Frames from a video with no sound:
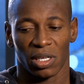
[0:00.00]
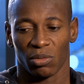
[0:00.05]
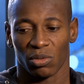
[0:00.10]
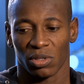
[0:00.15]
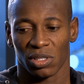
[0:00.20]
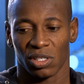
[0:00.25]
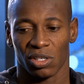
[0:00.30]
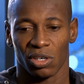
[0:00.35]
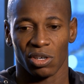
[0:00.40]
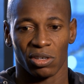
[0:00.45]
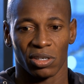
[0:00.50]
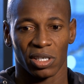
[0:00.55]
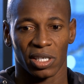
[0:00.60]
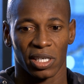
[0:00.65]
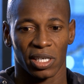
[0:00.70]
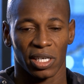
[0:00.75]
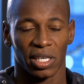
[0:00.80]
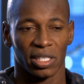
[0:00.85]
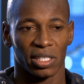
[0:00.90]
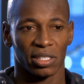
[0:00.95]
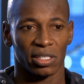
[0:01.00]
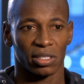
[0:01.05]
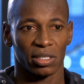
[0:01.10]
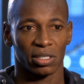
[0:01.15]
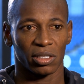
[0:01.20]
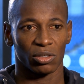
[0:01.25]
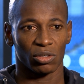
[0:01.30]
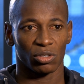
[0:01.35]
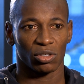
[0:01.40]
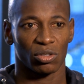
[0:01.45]
I was young and
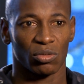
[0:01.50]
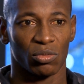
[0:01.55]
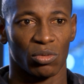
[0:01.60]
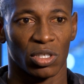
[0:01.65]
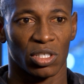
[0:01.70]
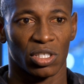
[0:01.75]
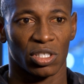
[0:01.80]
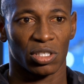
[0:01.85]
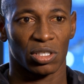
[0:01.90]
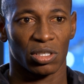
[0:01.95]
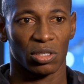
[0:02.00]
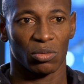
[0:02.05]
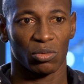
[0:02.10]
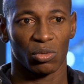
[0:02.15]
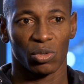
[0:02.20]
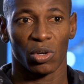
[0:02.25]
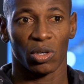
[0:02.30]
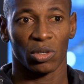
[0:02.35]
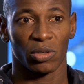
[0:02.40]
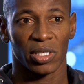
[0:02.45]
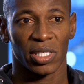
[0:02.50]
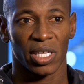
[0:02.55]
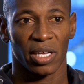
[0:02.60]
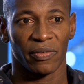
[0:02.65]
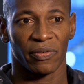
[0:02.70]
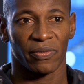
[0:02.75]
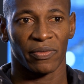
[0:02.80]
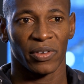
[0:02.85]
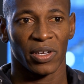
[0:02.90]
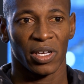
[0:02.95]
used to watch, we always
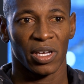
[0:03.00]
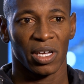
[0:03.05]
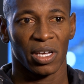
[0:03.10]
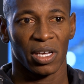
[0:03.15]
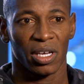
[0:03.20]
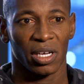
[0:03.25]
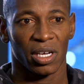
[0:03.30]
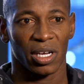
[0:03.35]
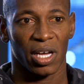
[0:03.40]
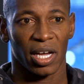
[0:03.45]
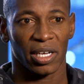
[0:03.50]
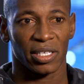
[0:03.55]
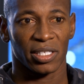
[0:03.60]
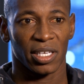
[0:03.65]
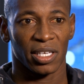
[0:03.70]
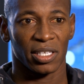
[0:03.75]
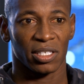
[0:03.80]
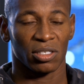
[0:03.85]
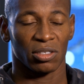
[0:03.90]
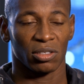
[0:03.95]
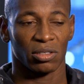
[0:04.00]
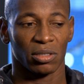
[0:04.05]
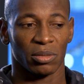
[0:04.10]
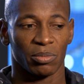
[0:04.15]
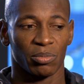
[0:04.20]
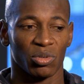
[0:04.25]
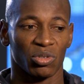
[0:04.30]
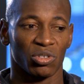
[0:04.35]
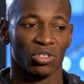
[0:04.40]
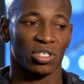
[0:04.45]
have access on the
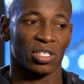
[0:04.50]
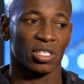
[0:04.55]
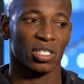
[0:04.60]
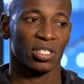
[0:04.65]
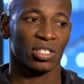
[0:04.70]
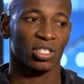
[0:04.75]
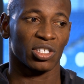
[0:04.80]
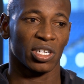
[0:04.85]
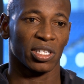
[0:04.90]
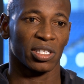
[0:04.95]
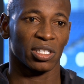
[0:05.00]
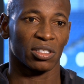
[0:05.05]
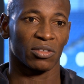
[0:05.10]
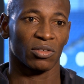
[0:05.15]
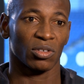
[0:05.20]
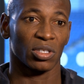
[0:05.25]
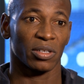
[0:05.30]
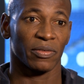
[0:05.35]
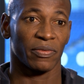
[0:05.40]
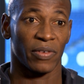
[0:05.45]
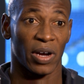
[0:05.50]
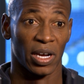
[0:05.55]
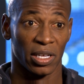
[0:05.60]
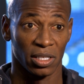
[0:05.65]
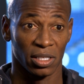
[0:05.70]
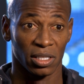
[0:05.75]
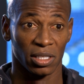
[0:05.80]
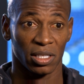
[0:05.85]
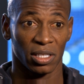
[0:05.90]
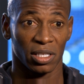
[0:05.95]
Portuguese channels for the
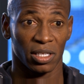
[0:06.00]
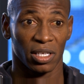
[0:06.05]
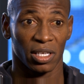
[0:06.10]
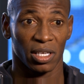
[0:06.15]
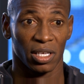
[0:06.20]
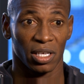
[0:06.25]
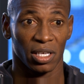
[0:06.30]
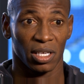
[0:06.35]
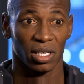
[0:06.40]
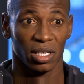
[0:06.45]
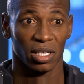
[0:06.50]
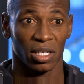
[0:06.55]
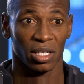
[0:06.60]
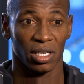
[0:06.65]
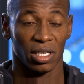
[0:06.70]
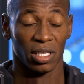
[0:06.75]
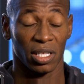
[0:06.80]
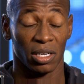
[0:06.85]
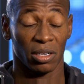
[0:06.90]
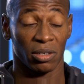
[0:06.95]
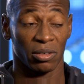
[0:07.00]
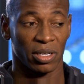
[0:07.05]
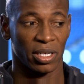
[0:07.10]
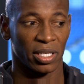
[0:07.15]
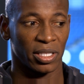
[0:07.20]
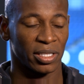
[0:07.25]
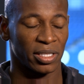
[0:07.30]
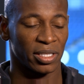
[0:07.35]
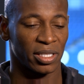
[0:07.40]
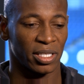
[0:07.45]
final, you know,
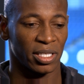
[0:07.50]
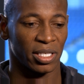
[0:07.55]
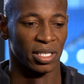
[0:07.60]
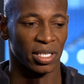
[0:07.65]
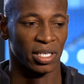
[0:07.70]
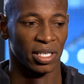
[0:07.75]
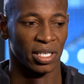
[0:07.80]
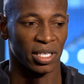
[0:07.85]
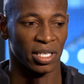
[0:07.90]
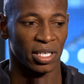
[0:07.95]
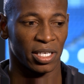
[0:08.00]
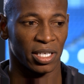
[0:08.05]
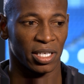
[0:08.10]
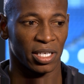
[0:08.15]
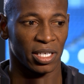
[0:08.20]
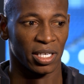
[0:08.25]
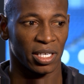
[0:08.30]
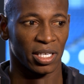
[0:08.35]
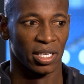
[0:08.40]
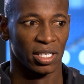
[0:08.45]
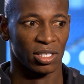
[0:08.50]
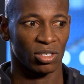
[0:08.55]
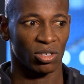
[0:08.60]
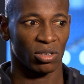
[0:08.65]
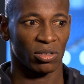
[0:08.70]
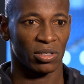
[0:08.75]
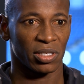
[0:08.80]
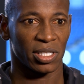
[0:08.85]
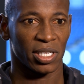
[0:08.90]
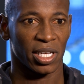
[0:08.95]
and it's
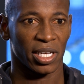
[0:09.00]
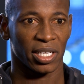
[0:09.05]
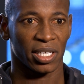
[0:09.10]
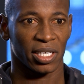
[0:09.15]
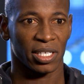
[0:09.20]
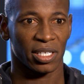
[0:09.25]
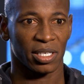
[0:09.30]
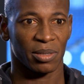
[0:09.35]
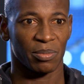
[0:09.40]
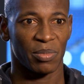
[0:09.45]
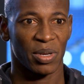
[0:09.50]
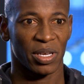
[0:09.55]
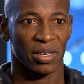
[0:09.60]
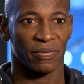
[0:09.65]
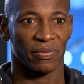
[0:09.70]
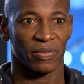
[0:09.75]
always like big